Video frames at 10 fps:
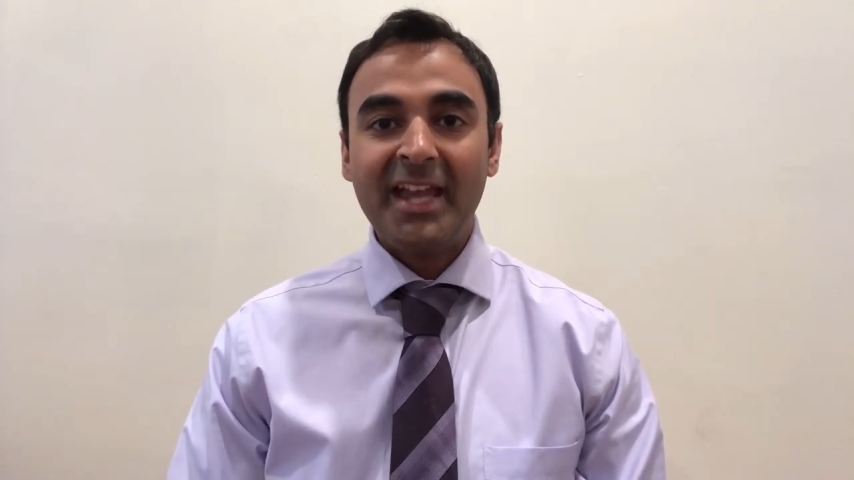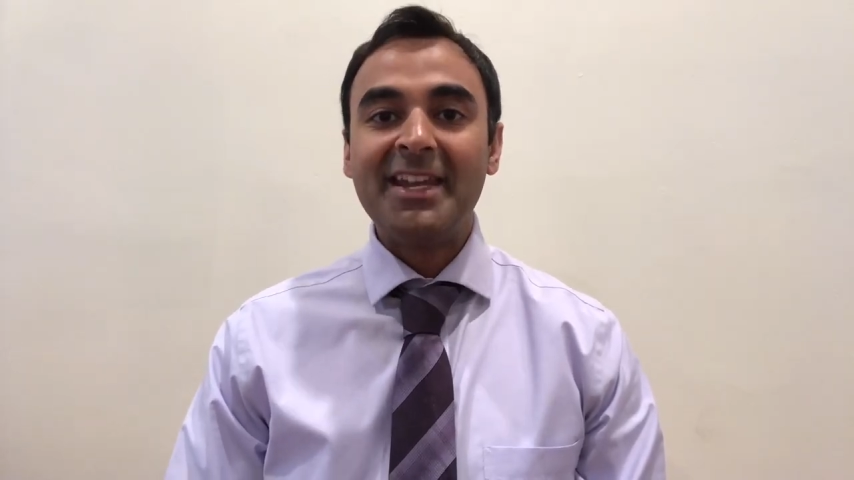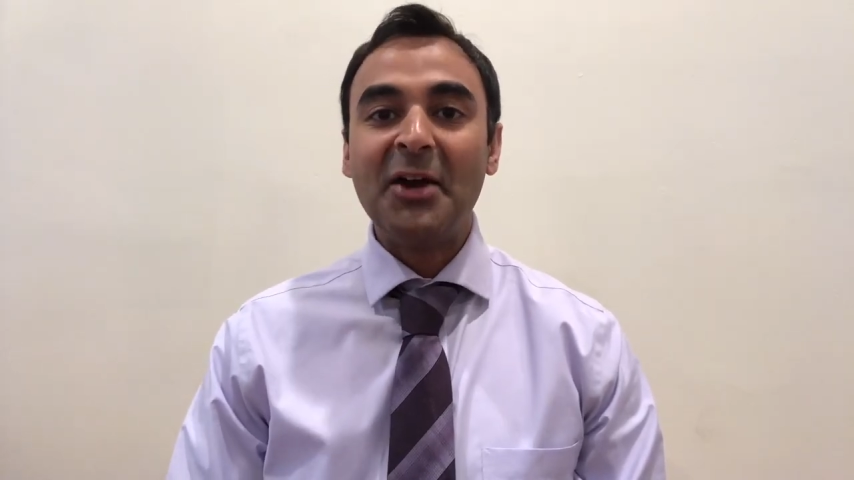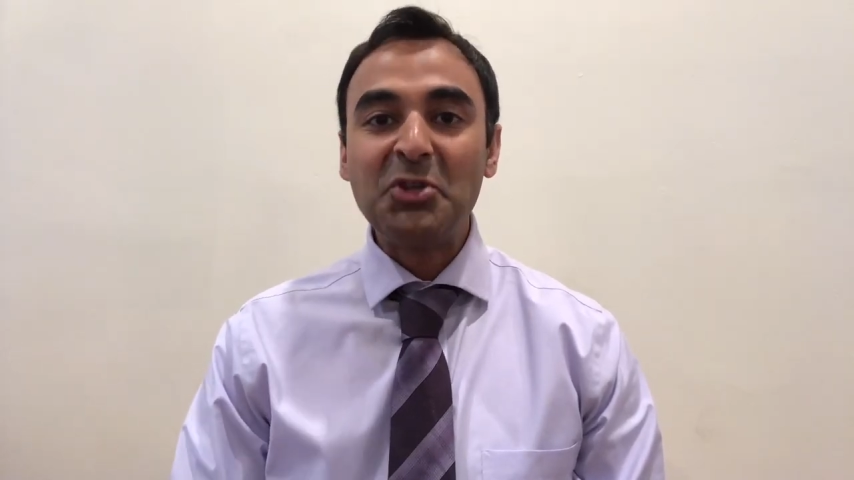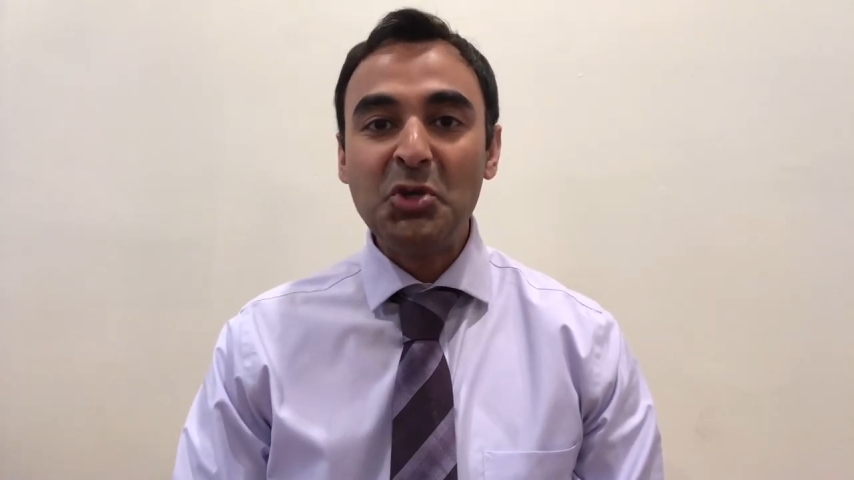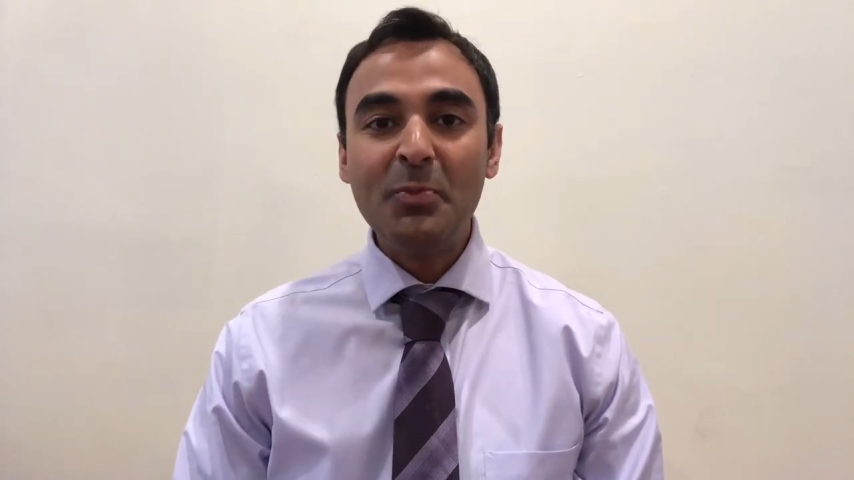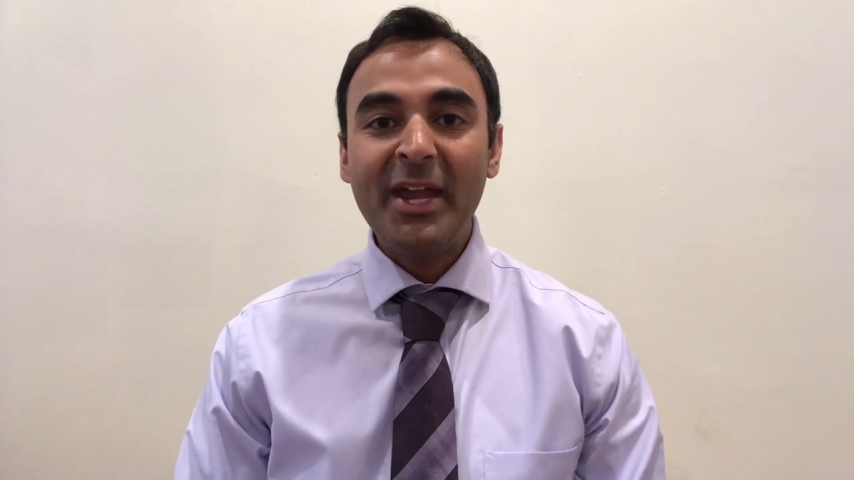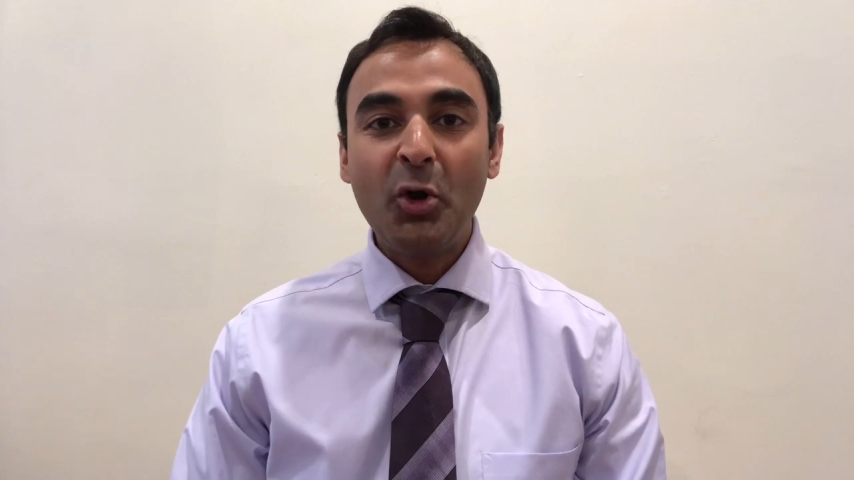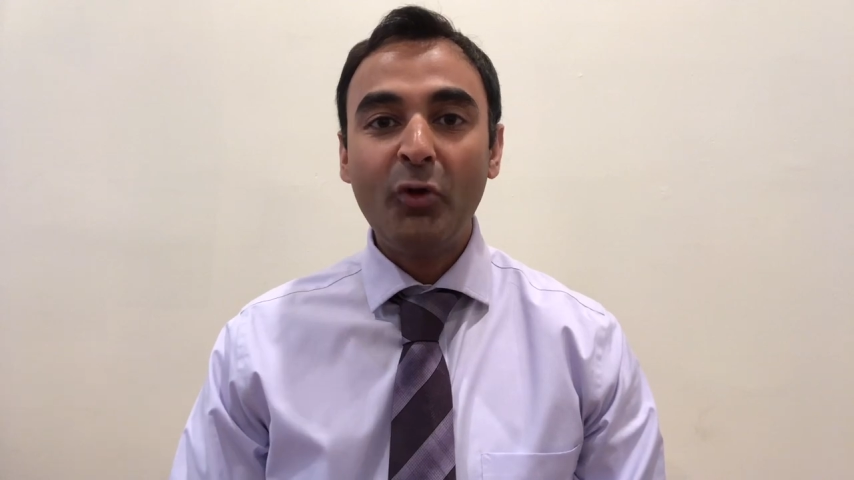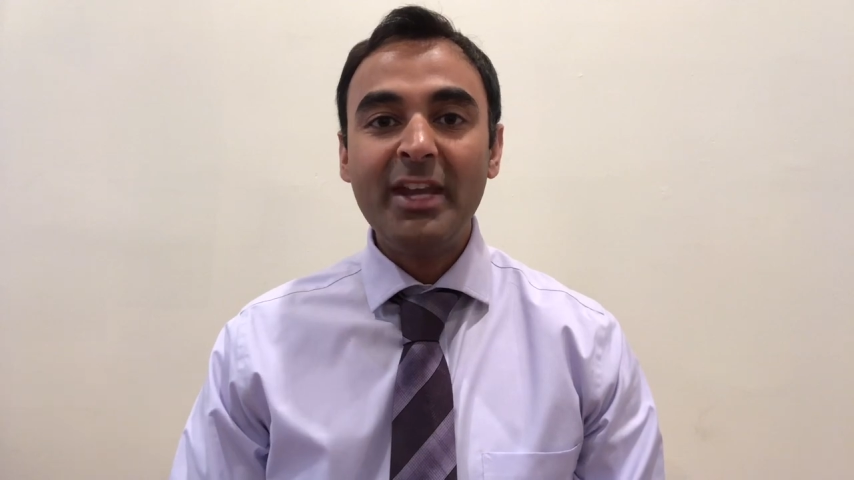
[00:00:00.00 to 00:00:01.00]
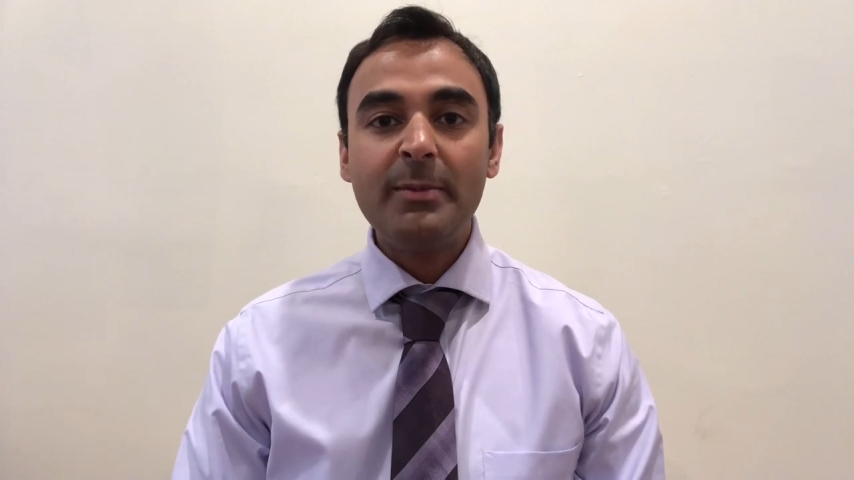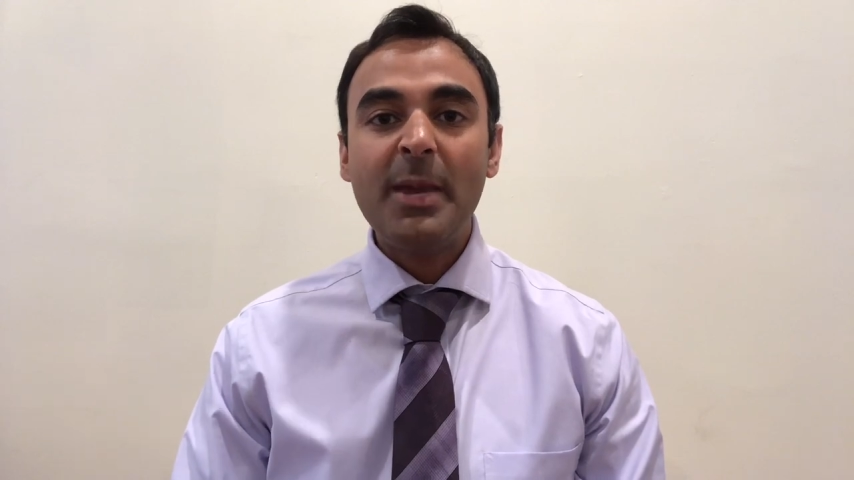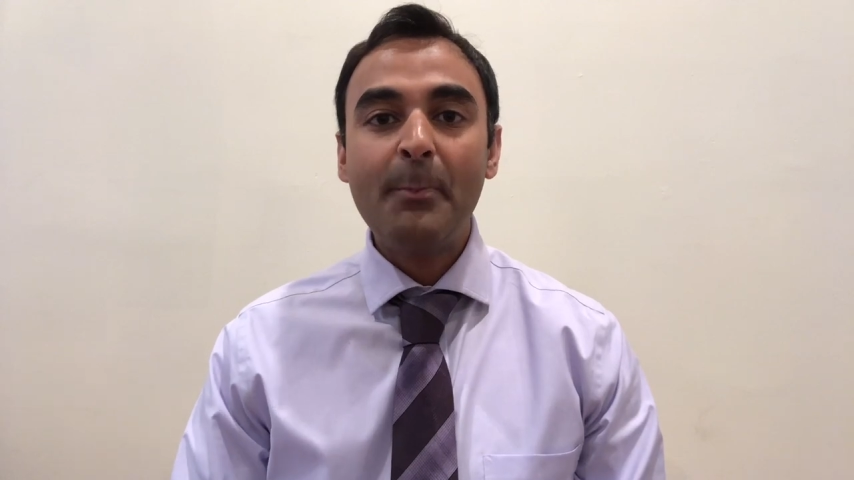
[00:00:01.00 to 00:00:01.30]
Now you may already be